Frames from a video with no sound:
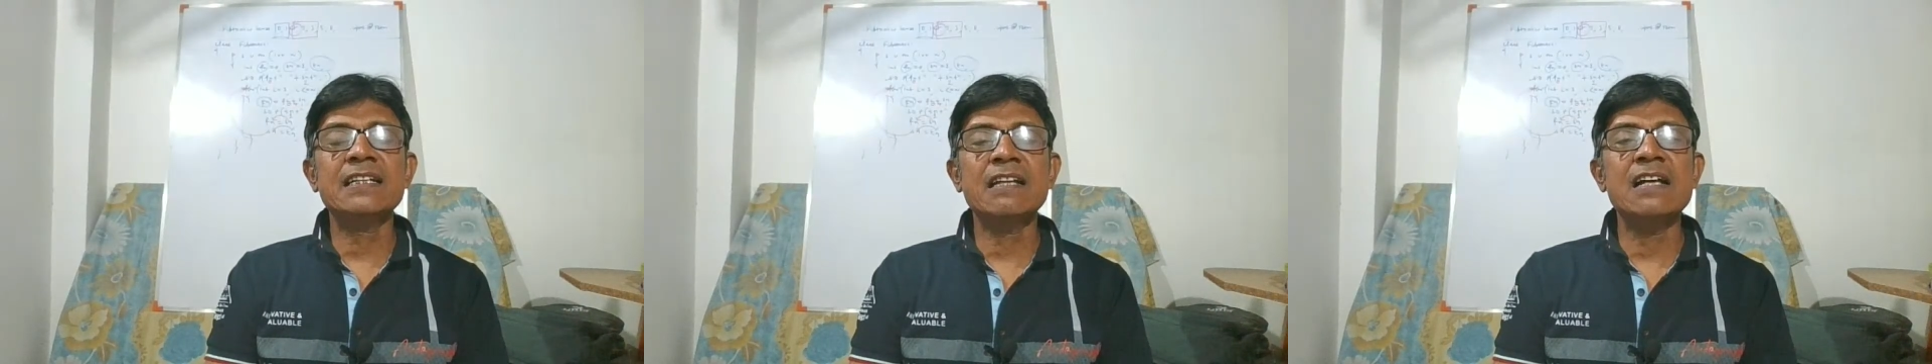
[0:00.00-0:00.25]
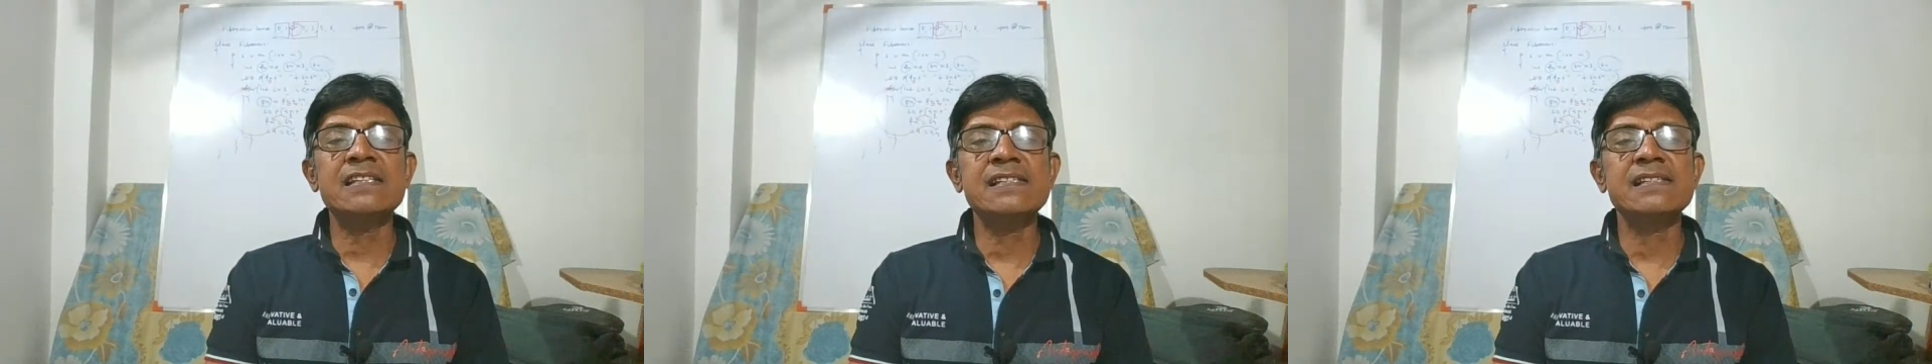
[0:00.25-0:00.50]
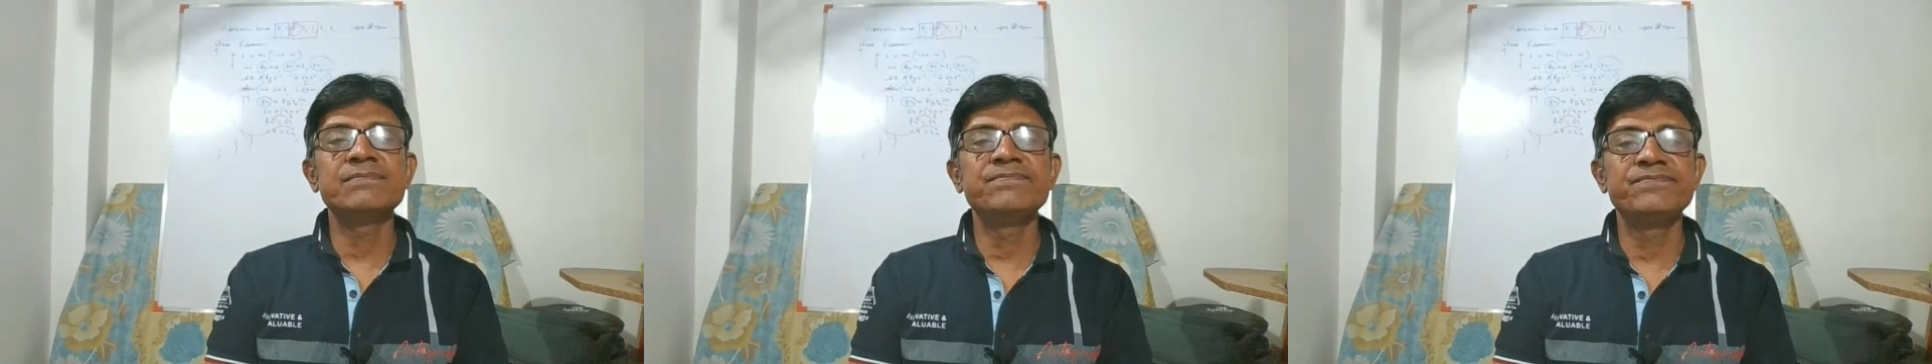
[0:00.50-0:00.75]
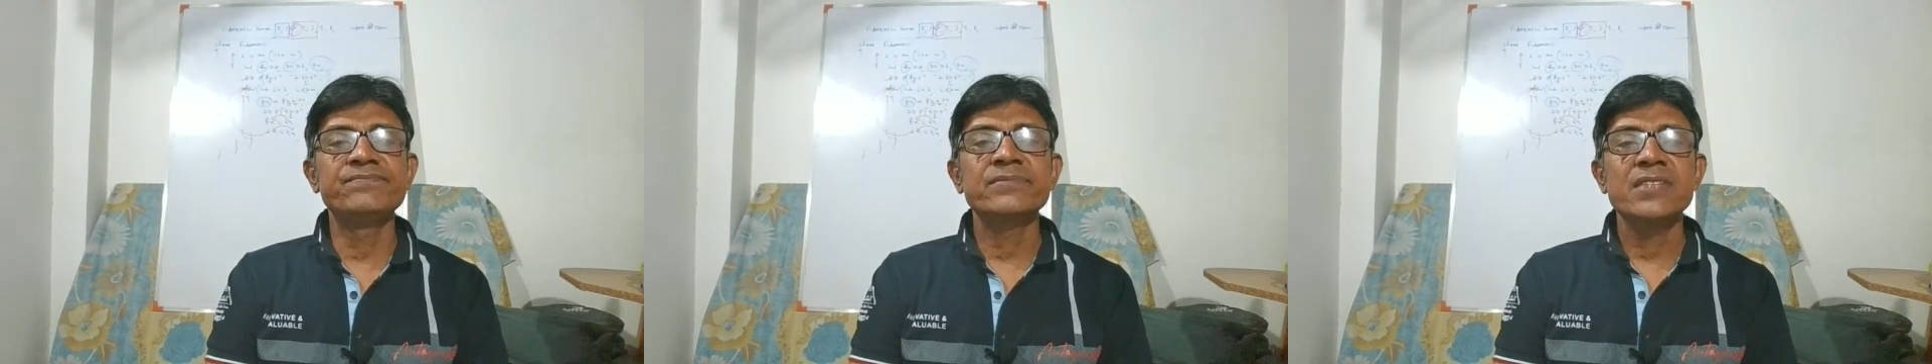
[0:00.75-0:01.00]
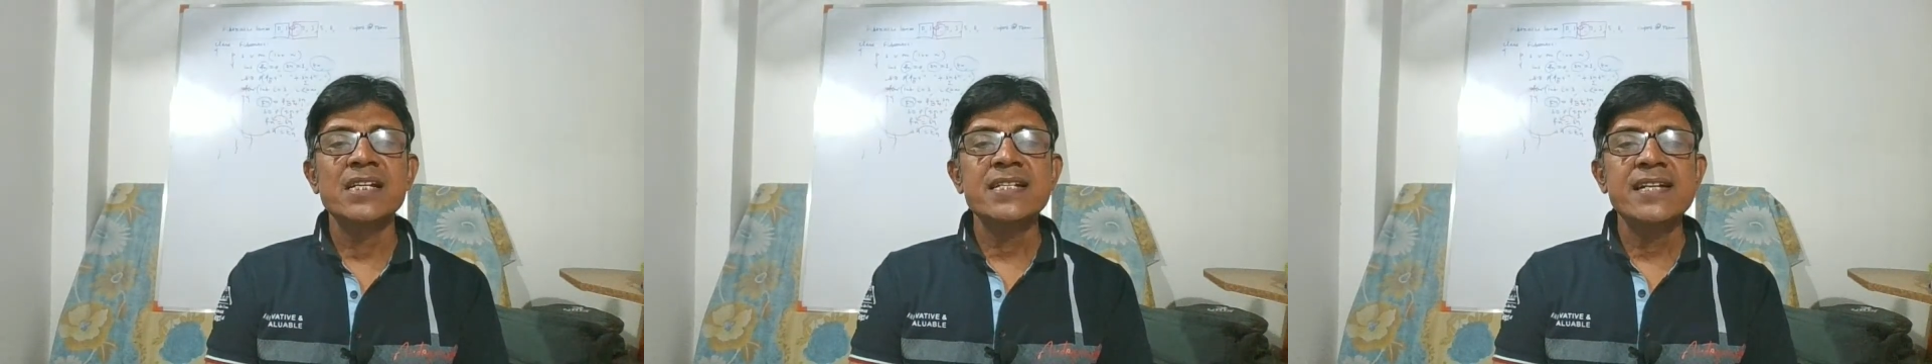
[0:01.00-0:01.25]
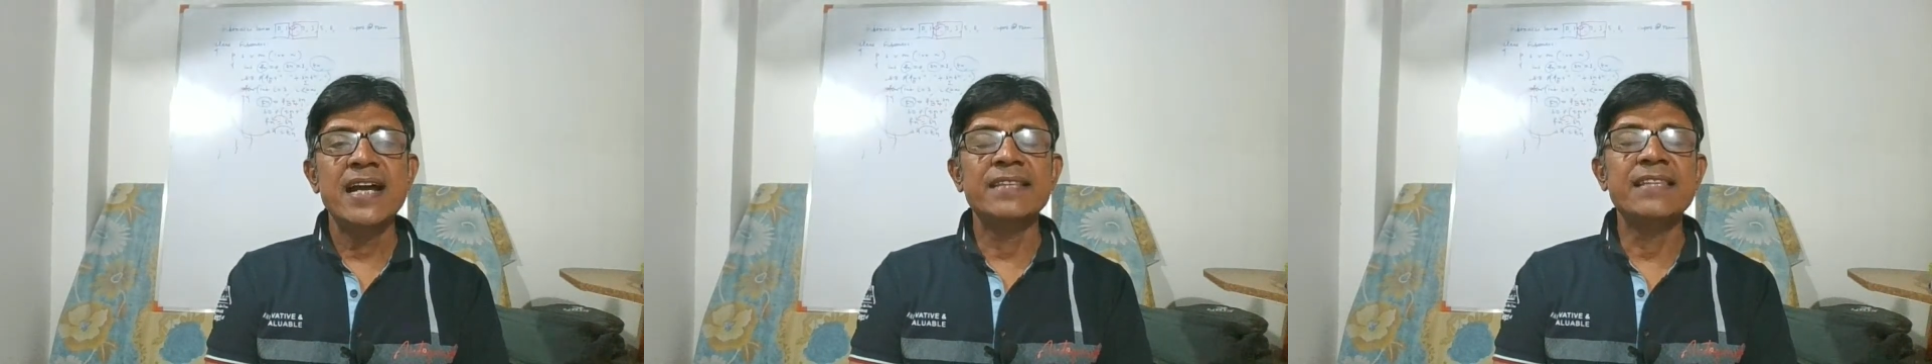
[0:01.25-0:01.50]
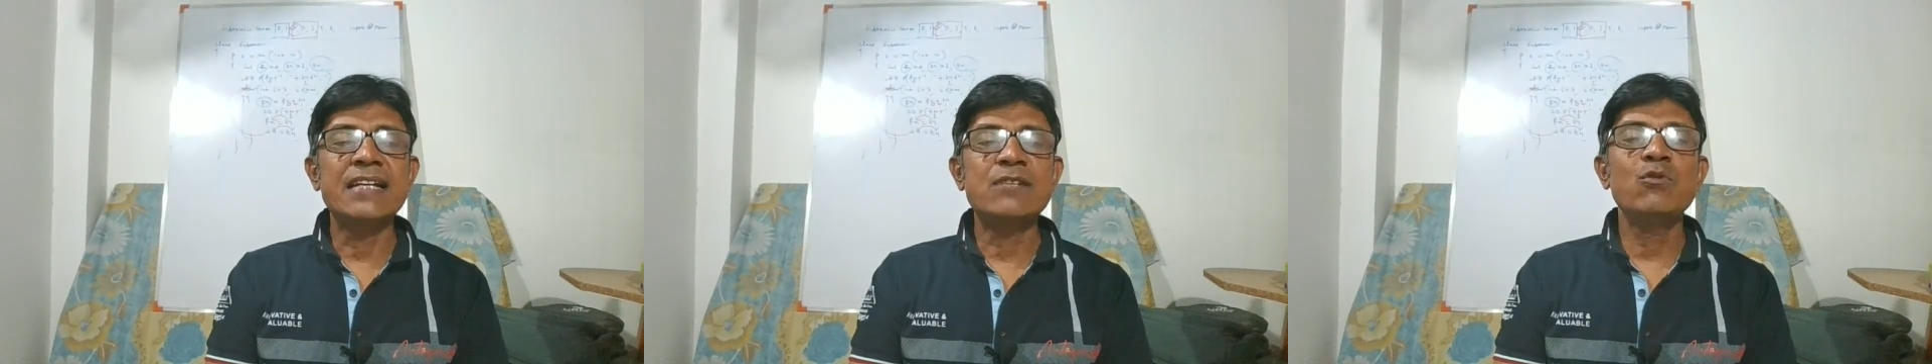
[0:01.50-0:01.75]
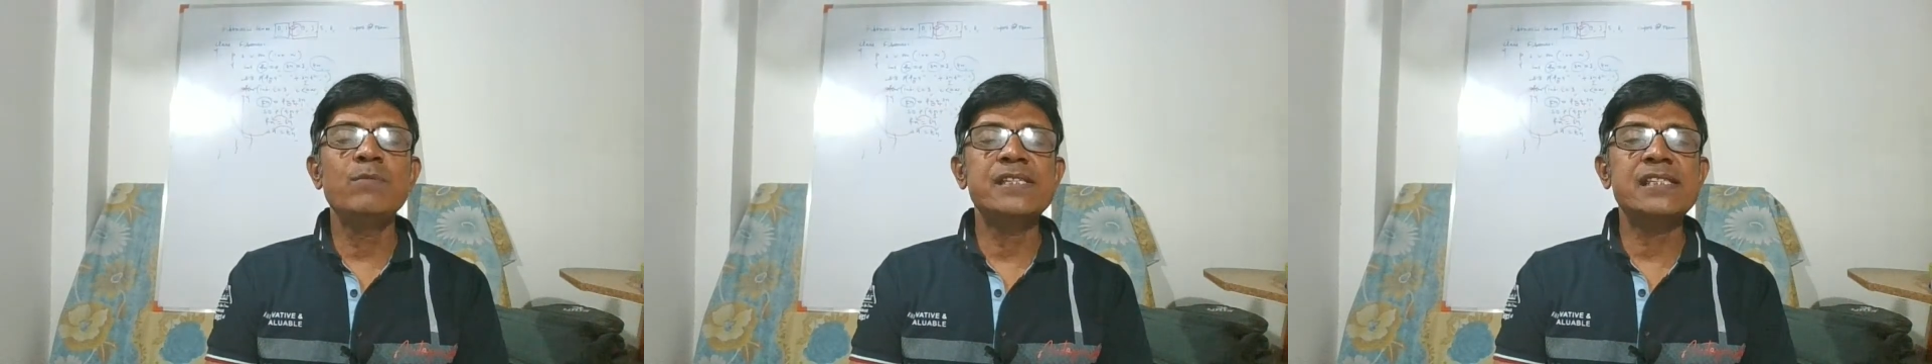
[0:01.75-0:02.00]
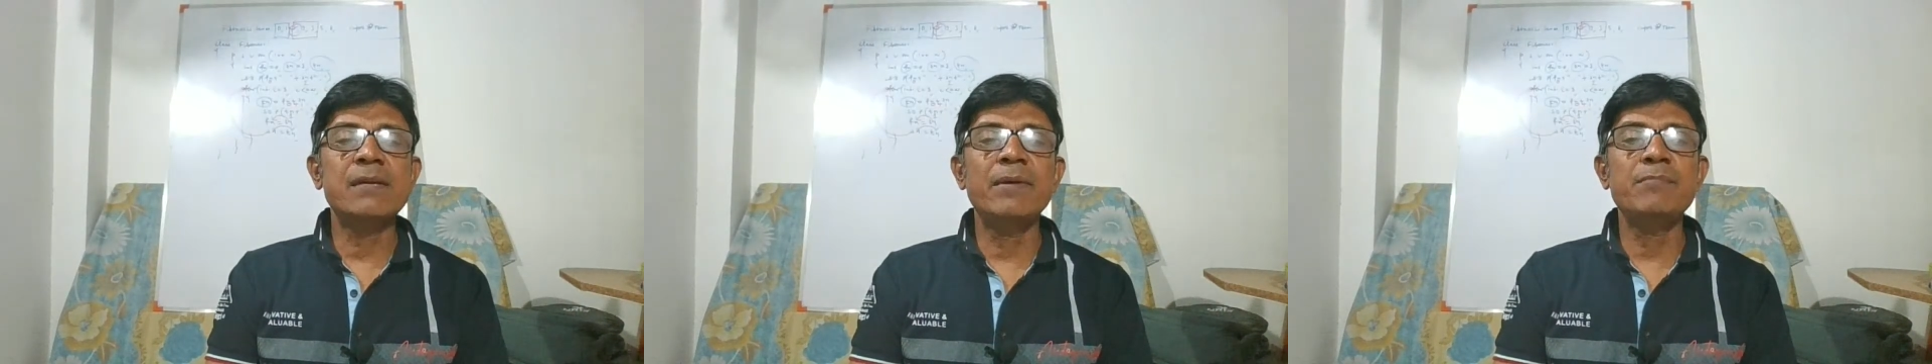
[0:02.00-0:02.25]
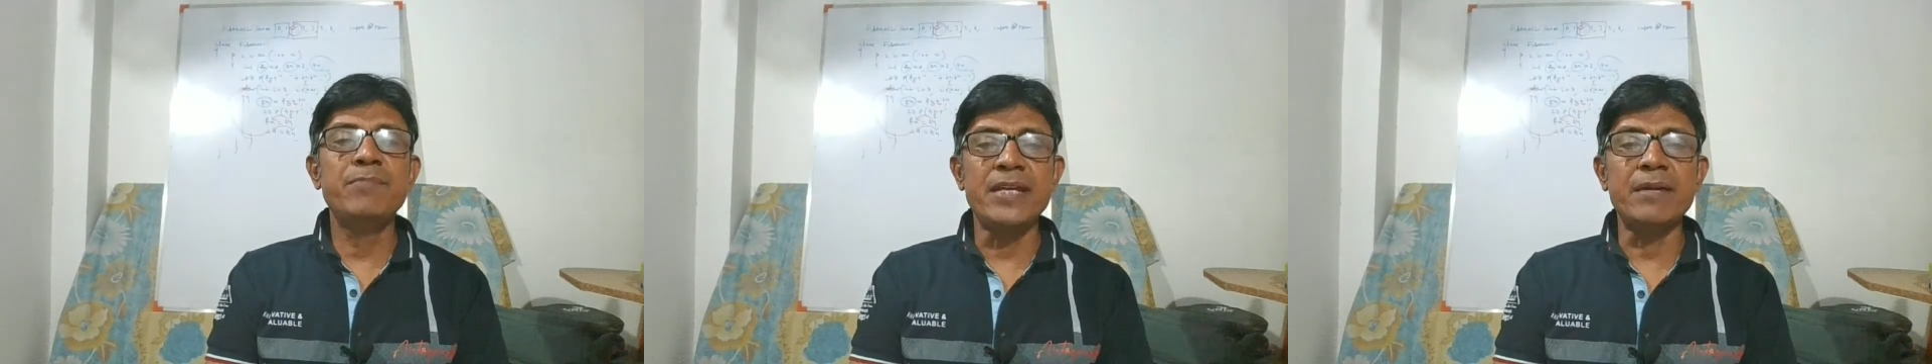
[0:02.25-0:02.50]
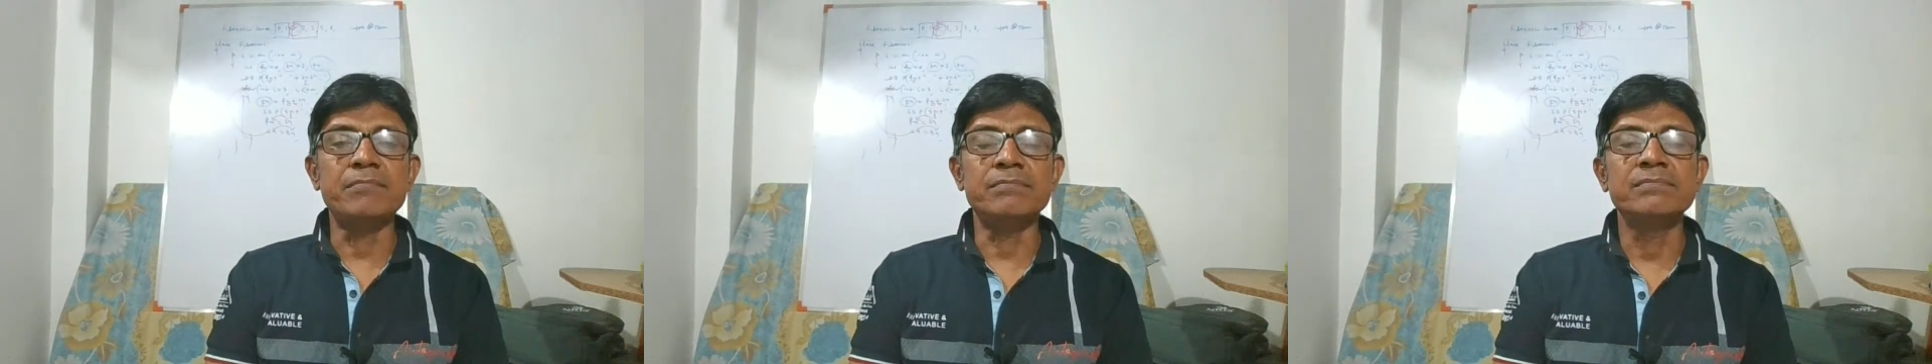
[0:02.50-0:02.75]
class, and that will be 7 p.m.